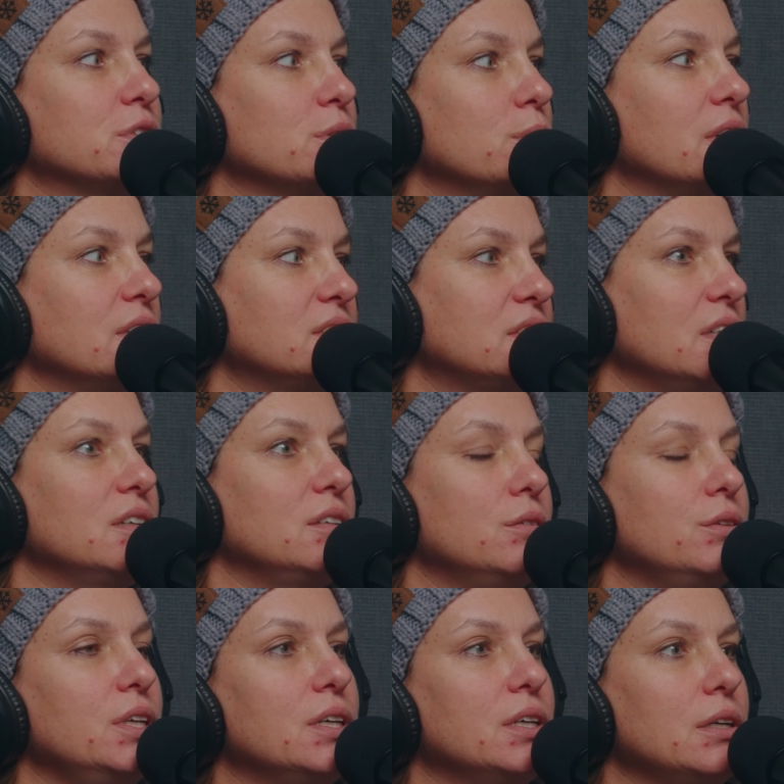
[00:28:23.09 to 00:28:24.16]
So when I see a
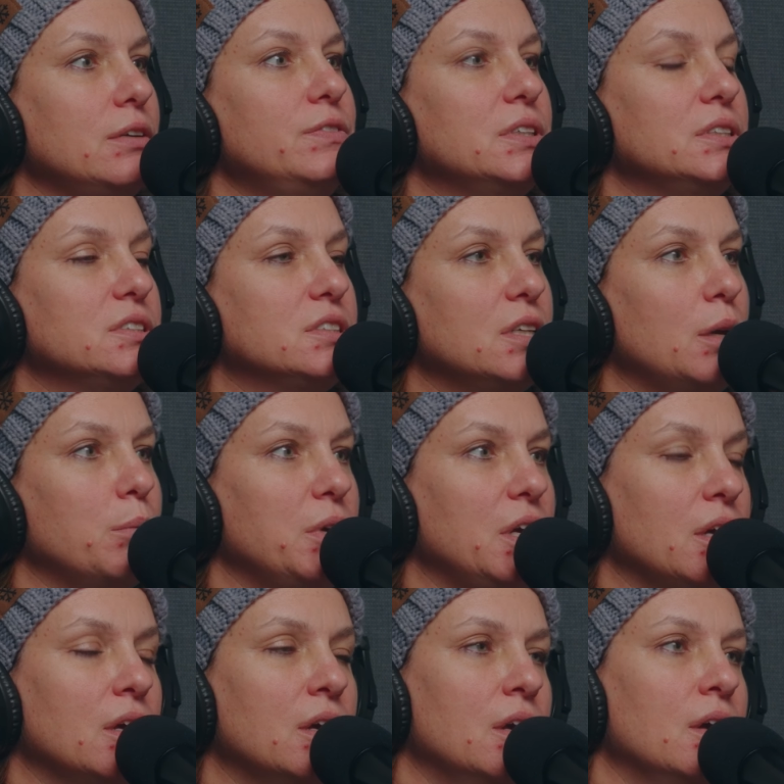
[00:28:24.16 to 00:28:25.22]
unique gift in
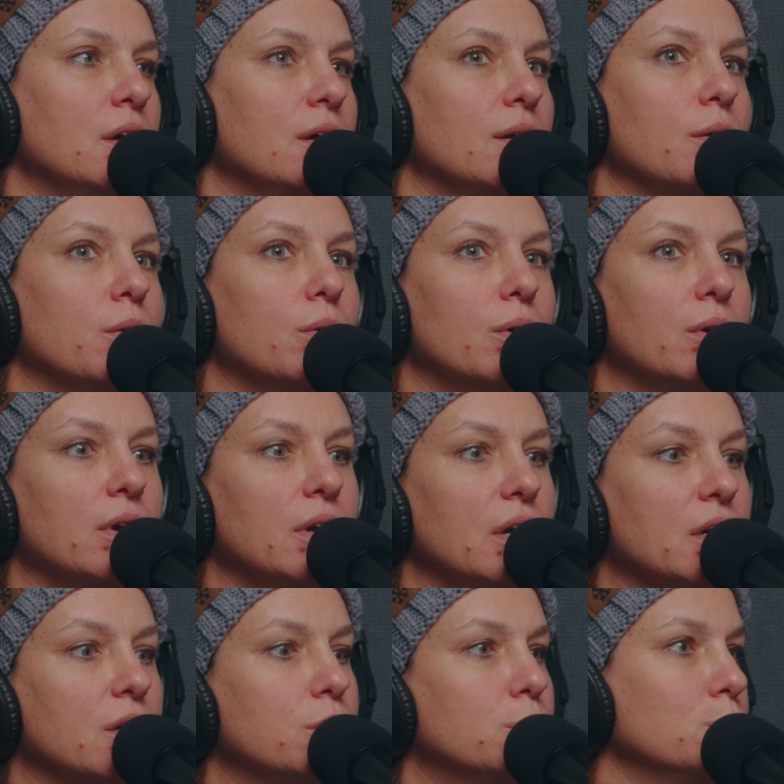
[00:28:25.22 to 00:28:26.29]
Sami or
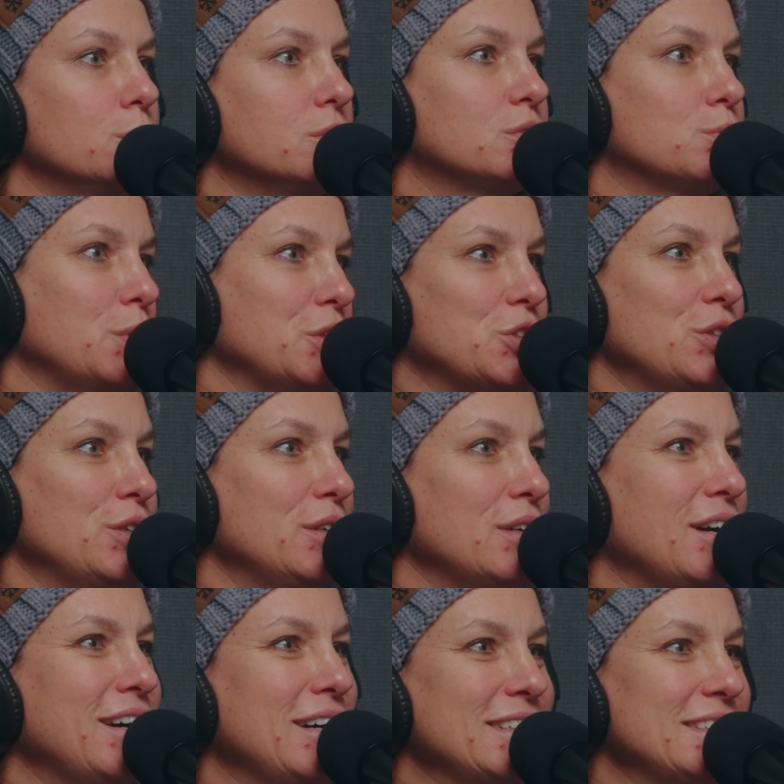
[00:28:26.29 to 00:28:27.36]
a cool sweatshirt
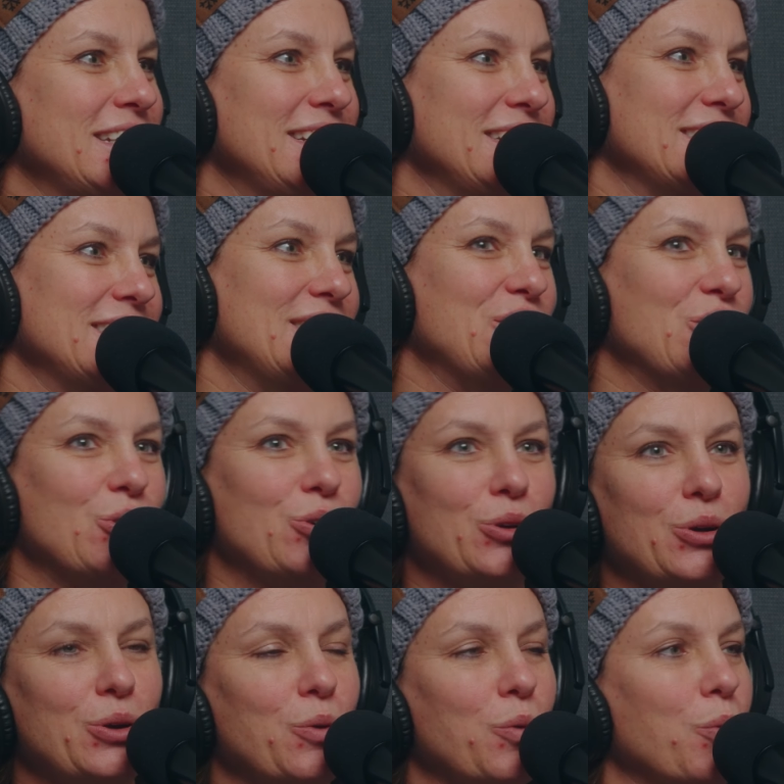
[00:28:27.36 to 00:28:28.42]
on Kaylin
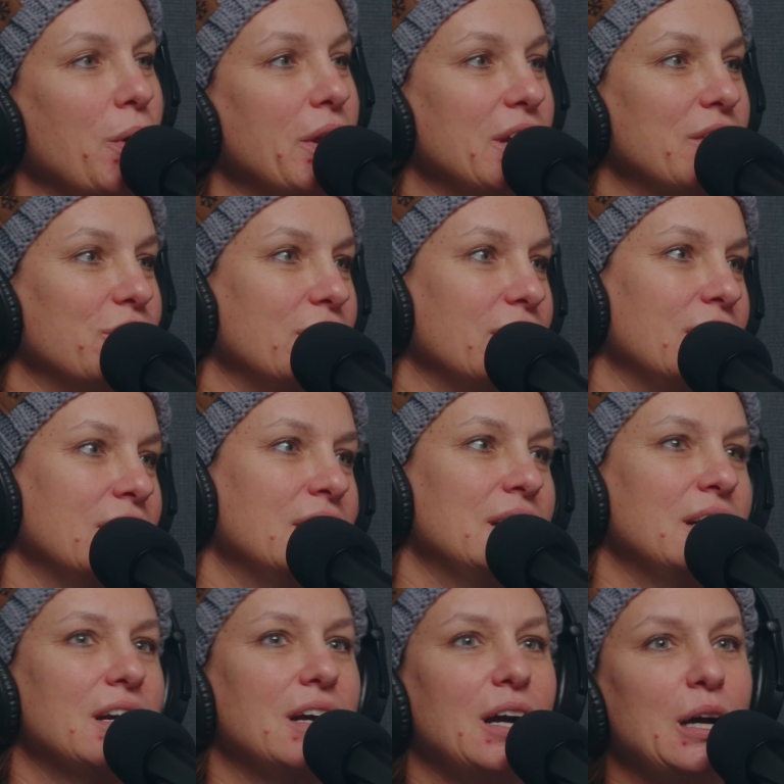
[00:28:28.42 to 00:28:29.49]
or whatever,
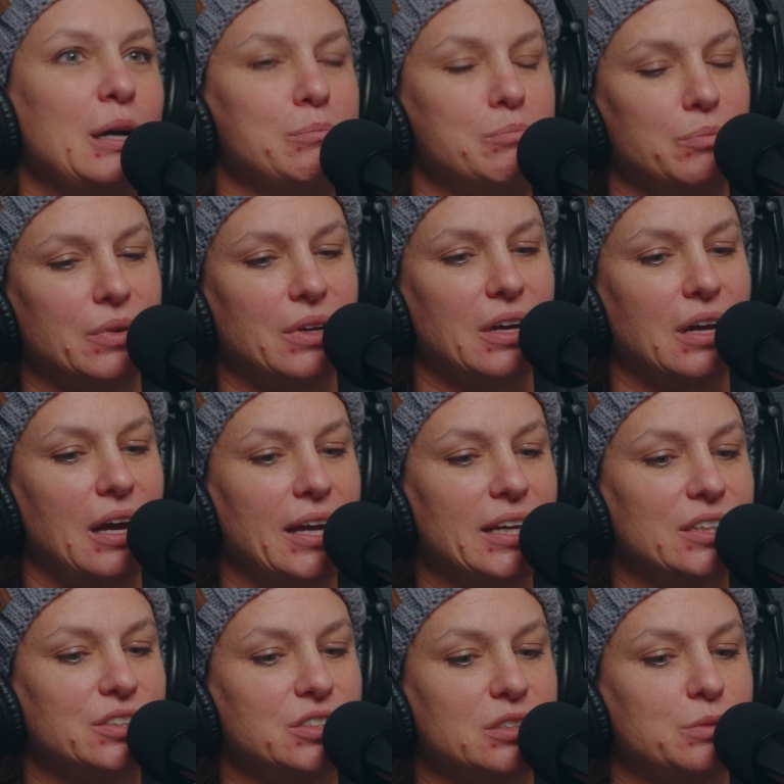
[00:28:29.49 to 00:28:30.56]
I
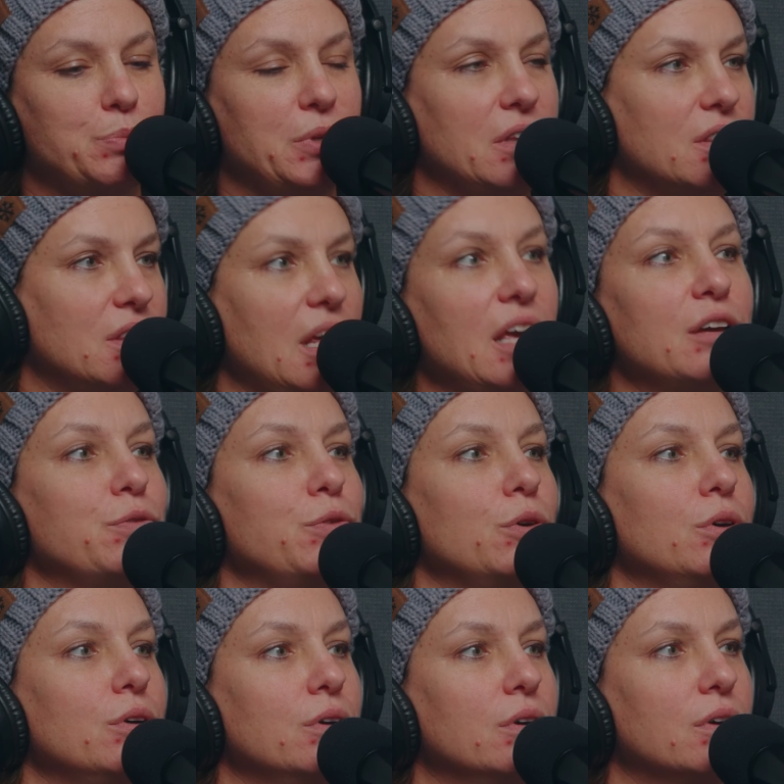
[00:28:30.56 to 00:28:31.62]
can just be
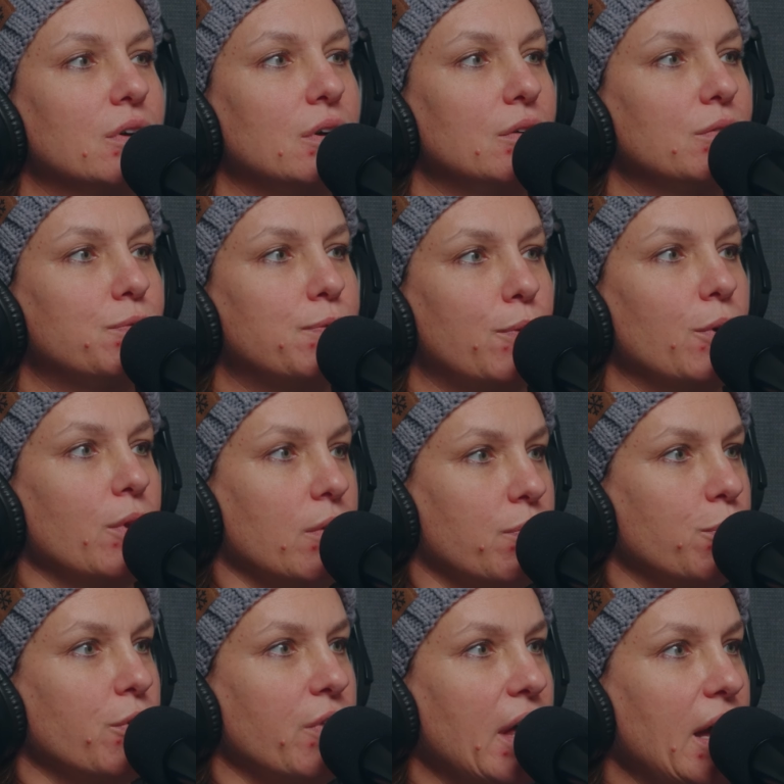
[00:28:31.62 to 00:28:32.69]
thankful
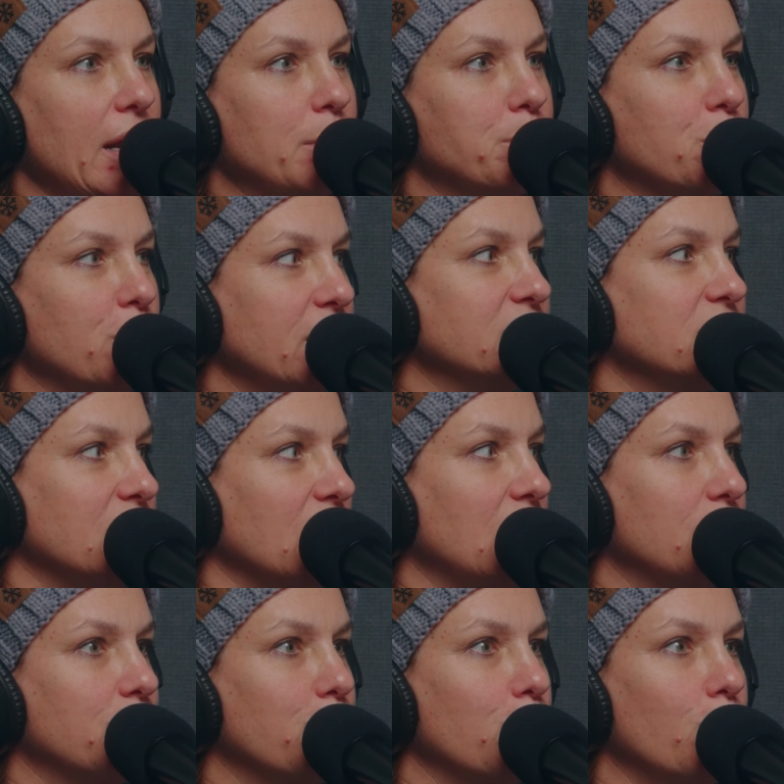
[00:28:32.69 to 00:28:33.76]
for that and praise
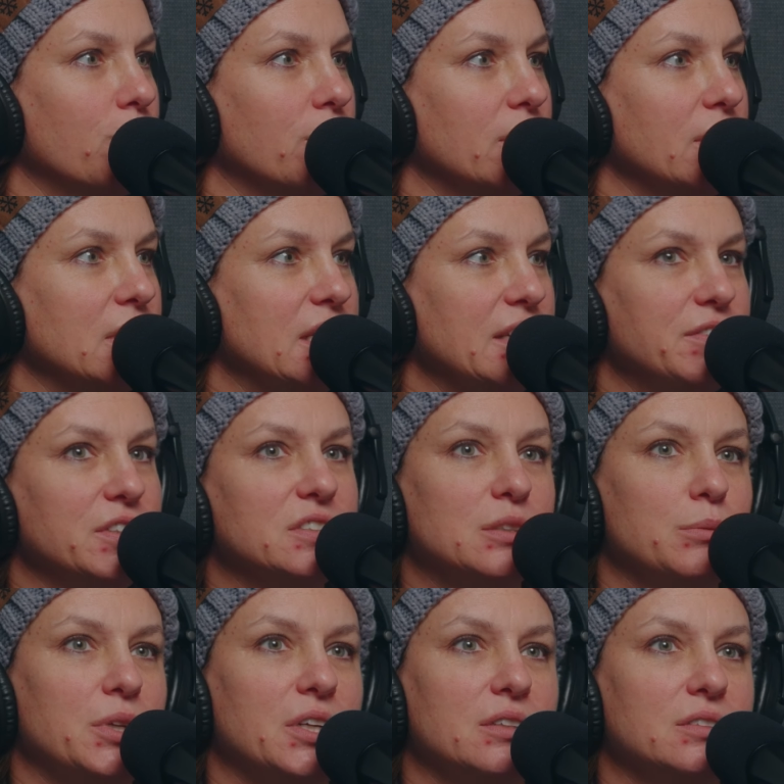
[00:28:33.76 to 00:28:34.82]
God for giving
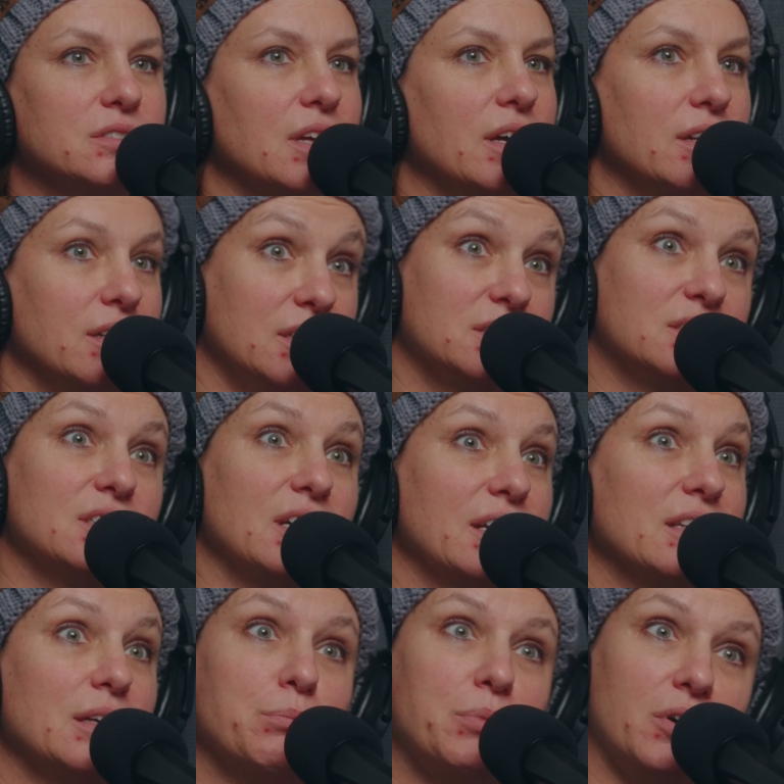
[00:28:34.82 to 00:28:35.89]
somebody else that
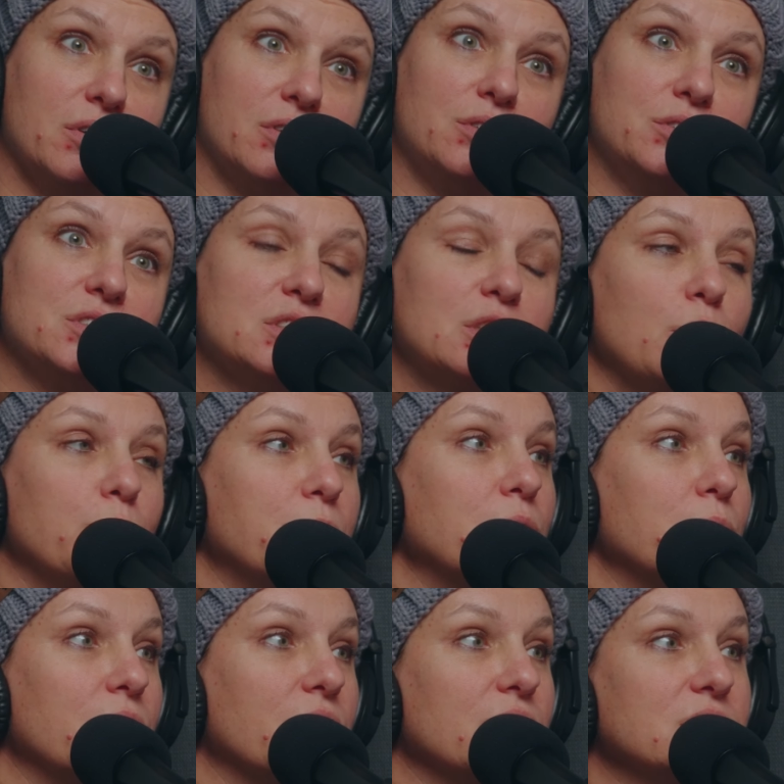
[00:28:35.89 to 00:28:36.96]
insight that Paul, you just helped me
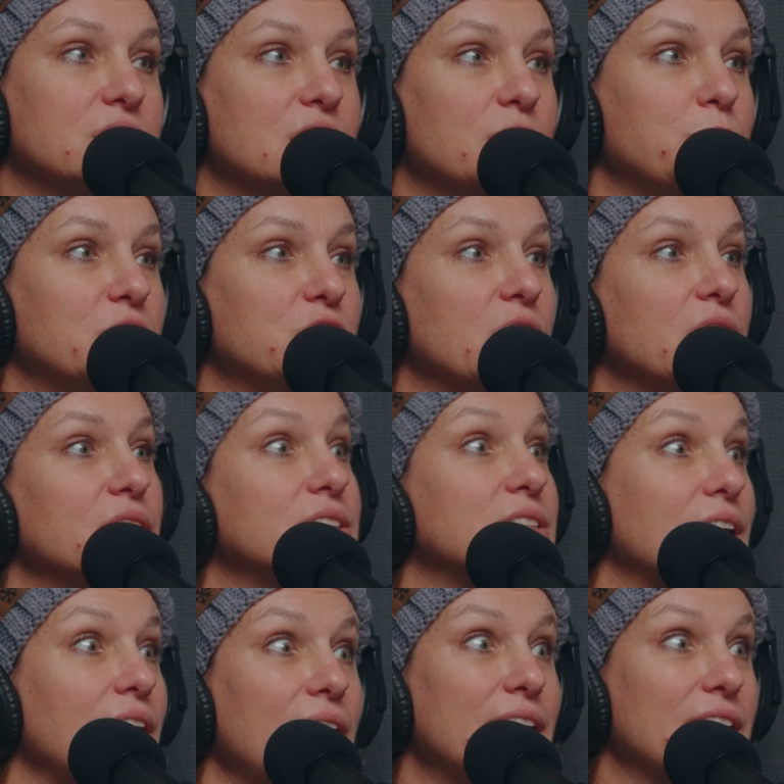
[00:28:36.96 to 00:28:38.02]
with, instead of being jealous
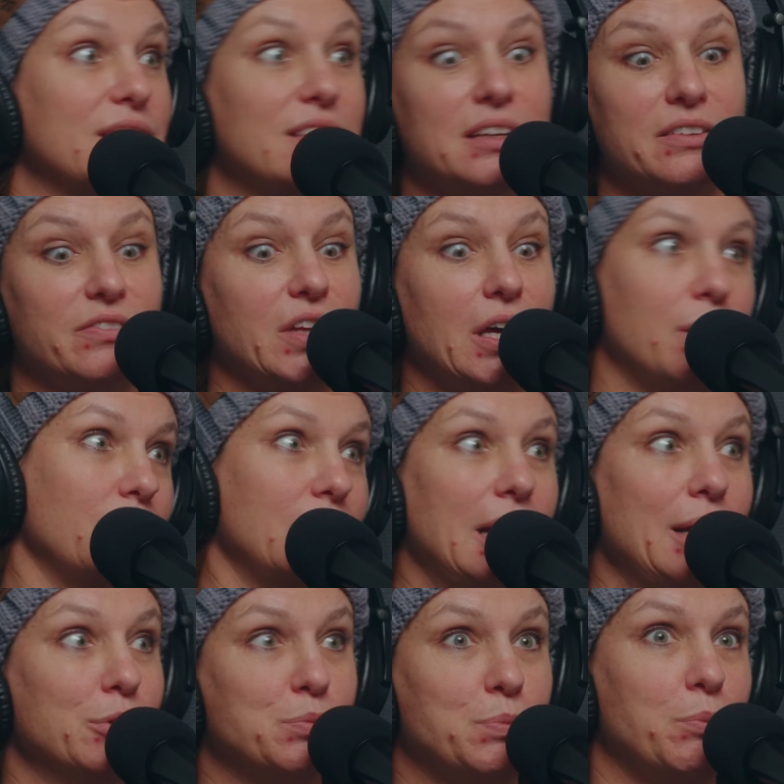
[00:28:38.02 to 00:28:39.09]
that I didn't think of that when
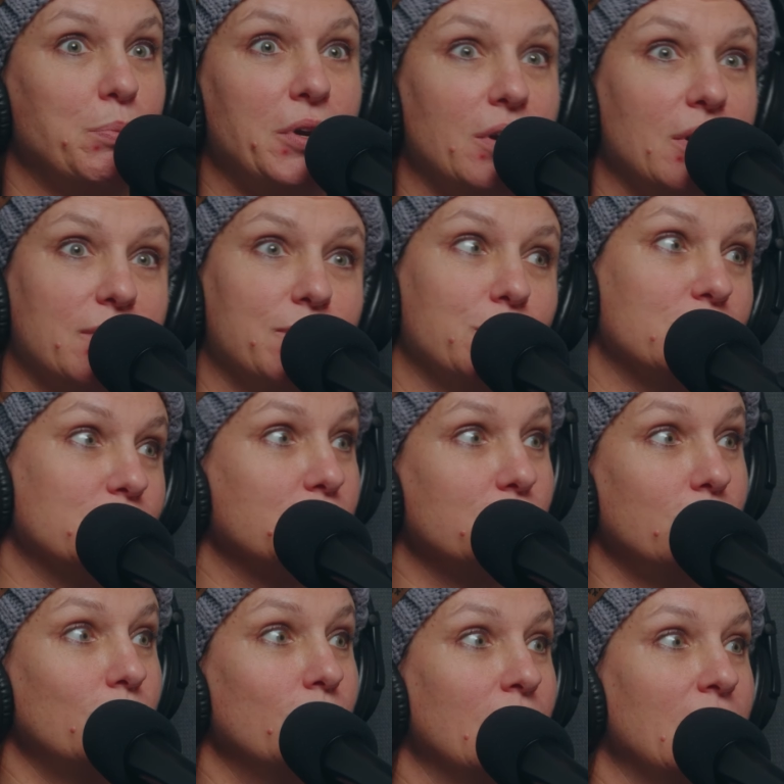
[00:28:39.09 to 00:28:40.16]
I was preparing for the
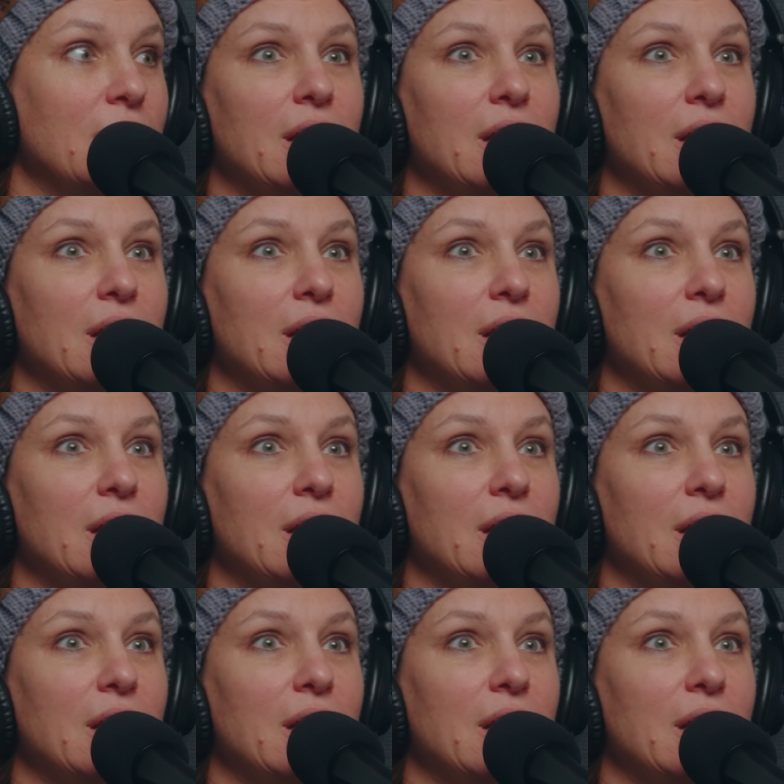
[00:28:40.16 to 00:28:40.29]
show.